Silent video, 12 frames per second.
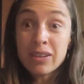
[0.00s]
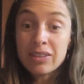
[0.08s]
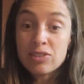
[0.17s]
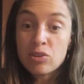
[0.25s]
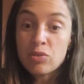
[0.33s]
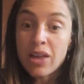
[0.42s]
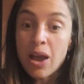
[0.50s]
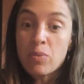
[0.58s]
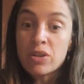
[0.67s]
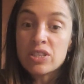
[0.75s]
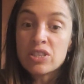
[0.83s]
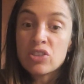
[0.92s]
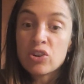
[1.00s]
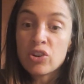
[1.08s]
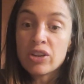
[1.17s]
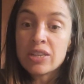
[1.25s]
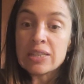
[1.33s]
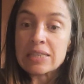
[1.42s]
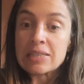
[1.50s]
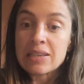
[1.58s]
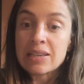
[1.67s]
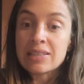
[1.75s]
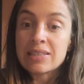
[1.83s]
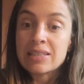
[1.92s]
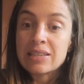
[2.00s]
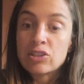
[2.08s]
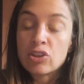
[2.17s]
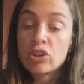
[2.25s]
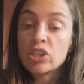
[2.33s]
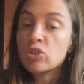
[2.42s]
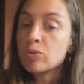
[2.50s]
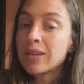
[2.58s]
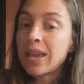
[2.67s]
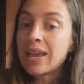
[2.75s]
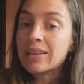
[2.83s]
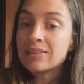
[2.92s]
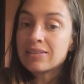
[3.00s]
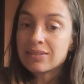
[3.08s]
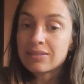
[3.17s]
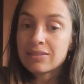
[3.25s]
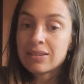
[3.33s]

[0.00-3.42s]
So that was 32 cases.